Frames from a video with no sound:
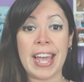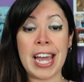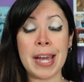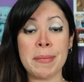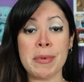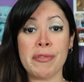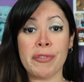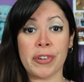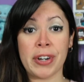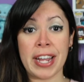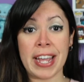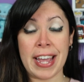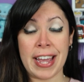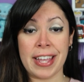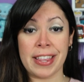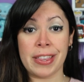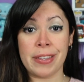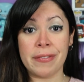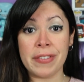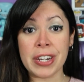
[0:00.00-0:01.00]
And before I
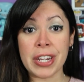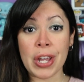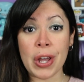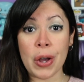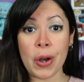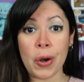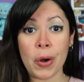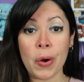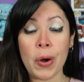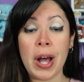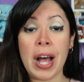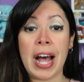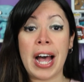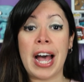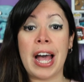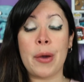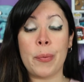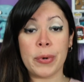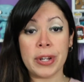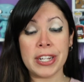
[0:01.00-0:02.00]
end the video,
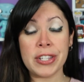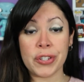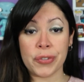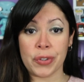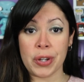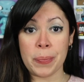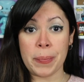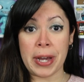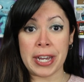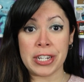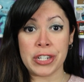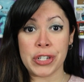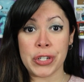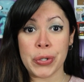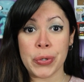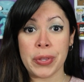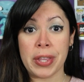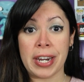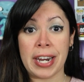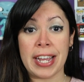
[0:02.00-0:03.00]
I wanted to remind
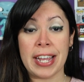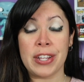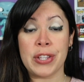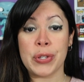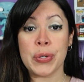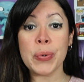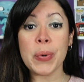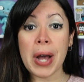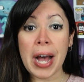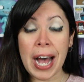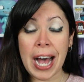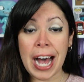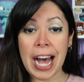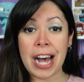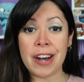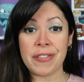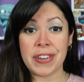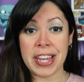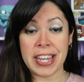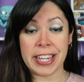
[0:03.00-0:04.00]
you that I do
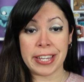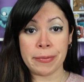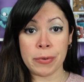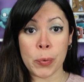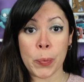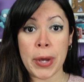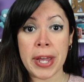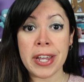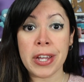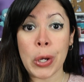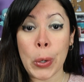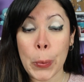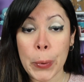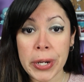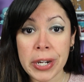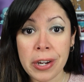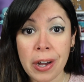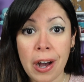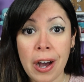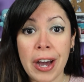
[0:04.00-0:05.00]
have a giveaway
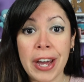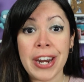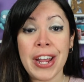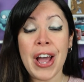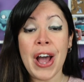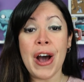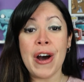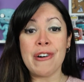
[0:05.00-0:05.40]
going on